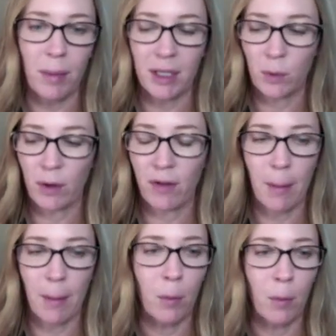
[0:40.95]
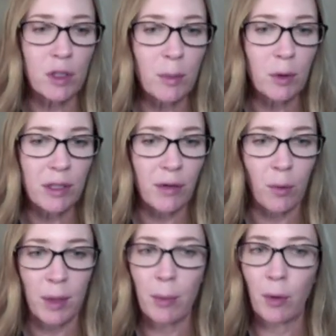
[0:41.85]
because we have got multiple
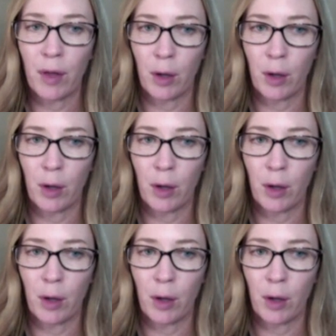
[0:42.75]
different people that